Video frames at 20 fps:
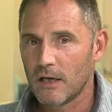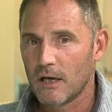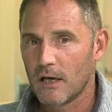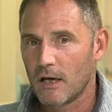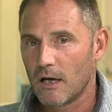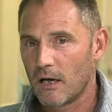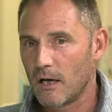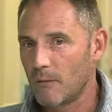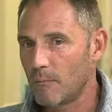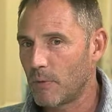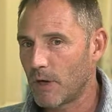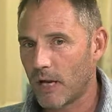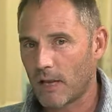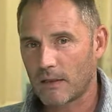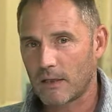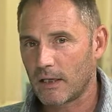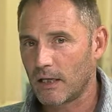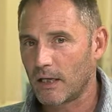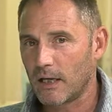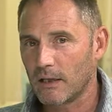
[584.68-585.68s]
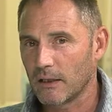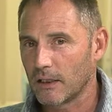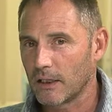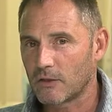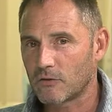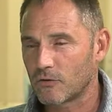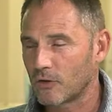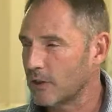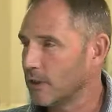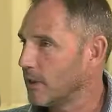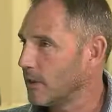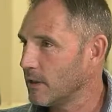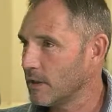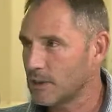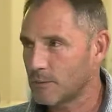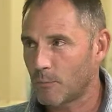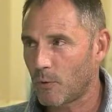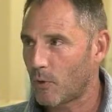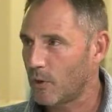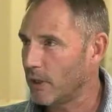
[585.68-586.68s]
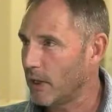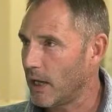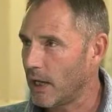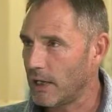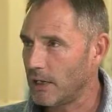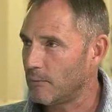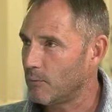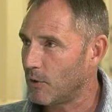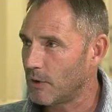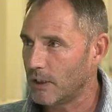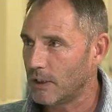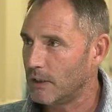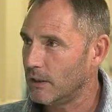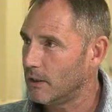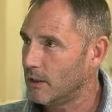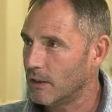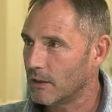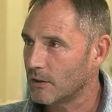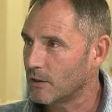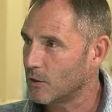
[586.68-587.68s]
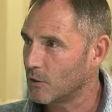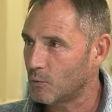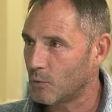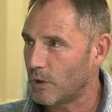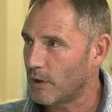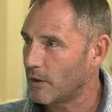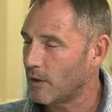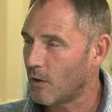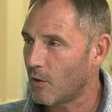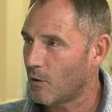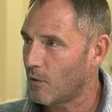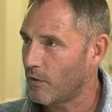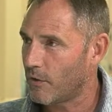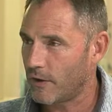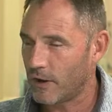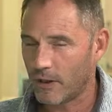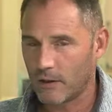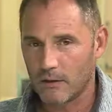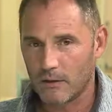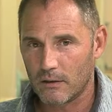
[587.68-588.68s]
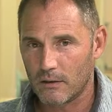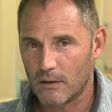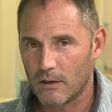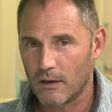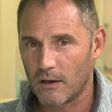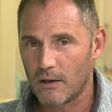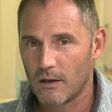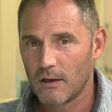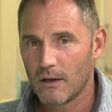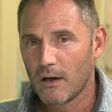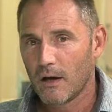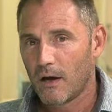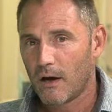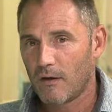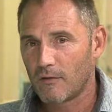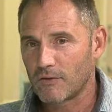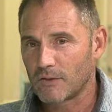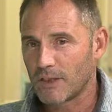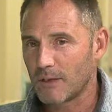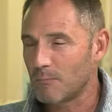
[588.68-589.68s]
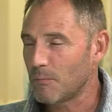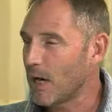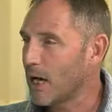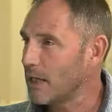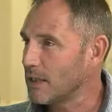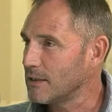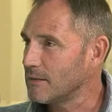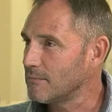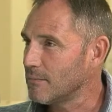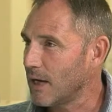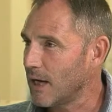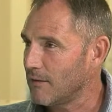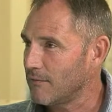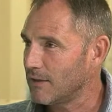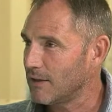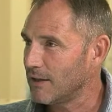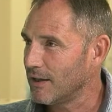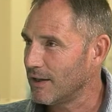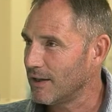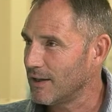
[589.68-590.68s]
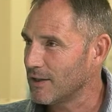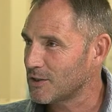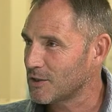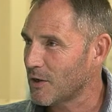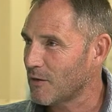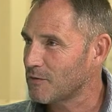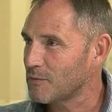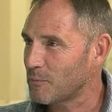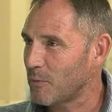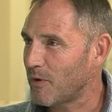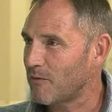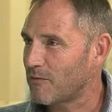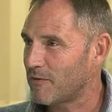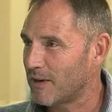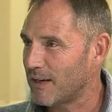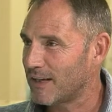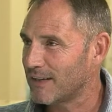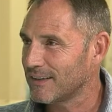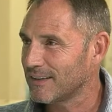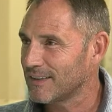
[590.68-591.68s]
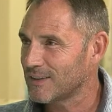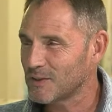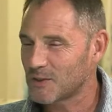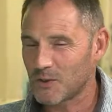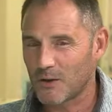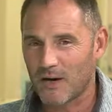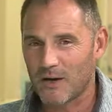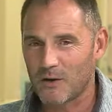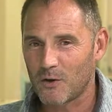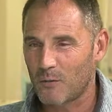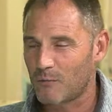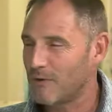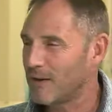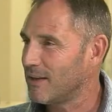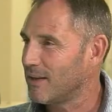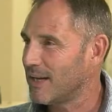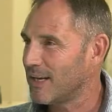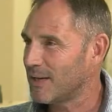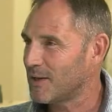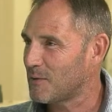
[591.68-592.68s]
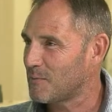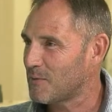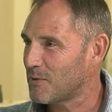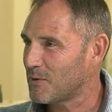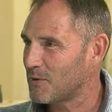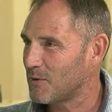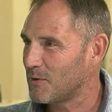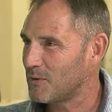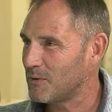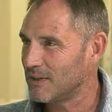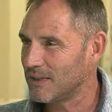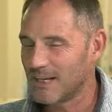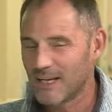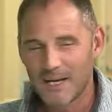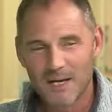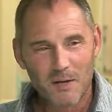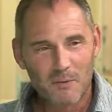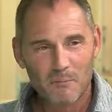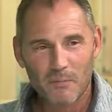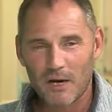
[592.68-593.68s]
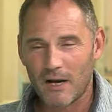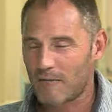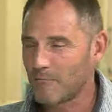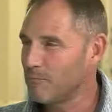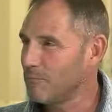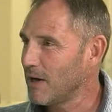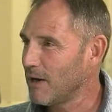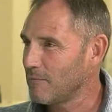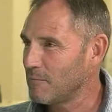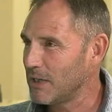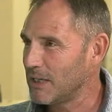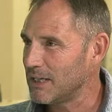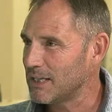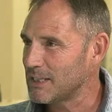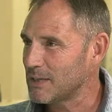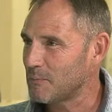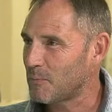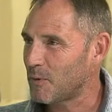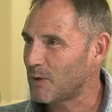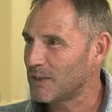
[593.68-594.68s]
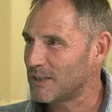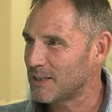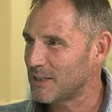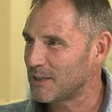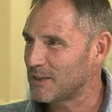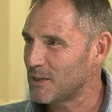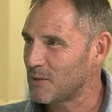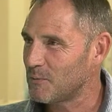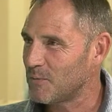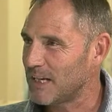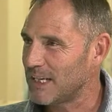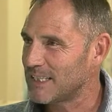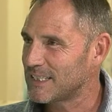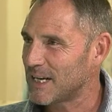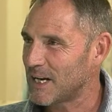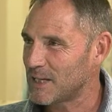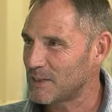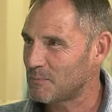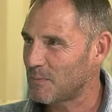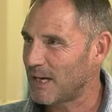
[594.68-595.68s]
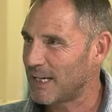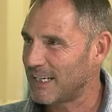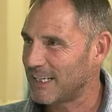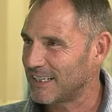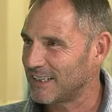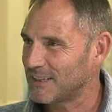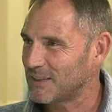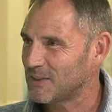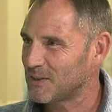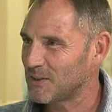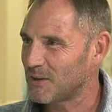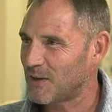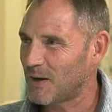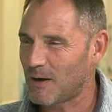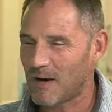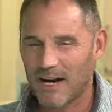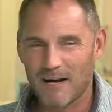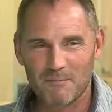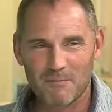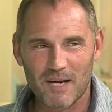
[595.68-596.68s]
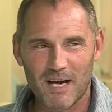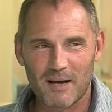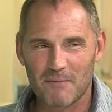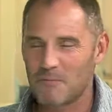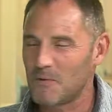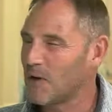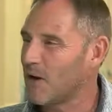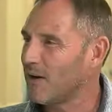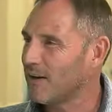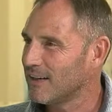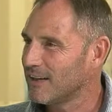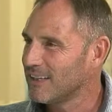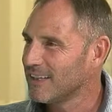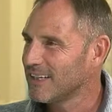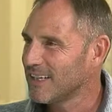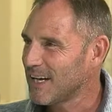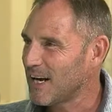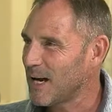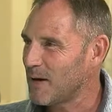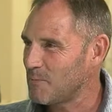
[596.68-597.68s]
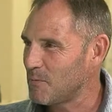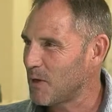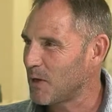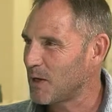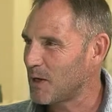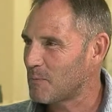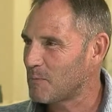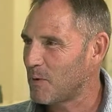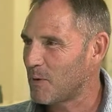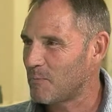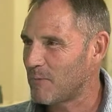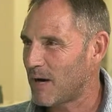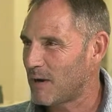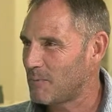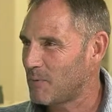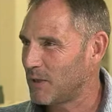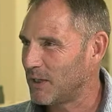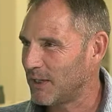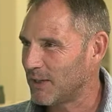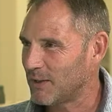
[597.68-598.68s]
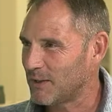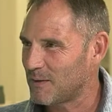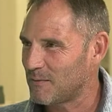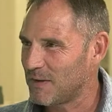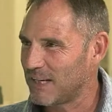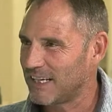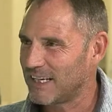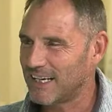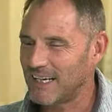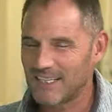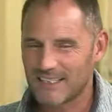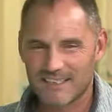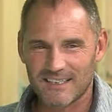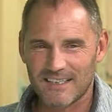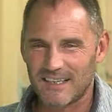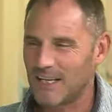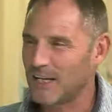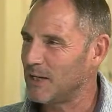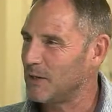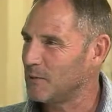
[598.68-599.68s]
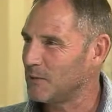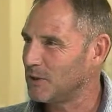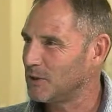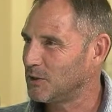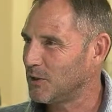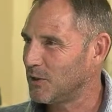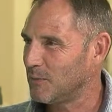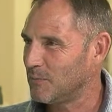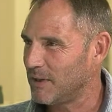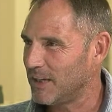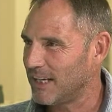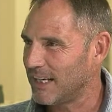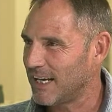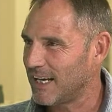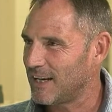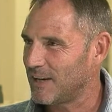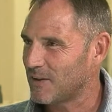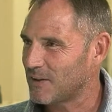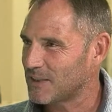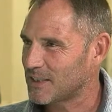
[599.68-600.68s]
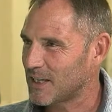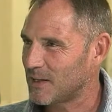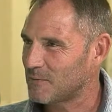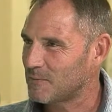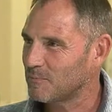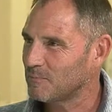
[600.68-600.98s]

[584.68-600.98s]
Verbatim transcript: Uh, but I think literally at this point anybody uh, could win the whole thing. And uh, obviously my, my have a, a soft spot for England, so I hope that they come through. And yeah. but I've, I've been disappointed too many times by England, so I, I'm, I'm not. I'm not going to put my money on them in case that they do a Germany and get knocked out.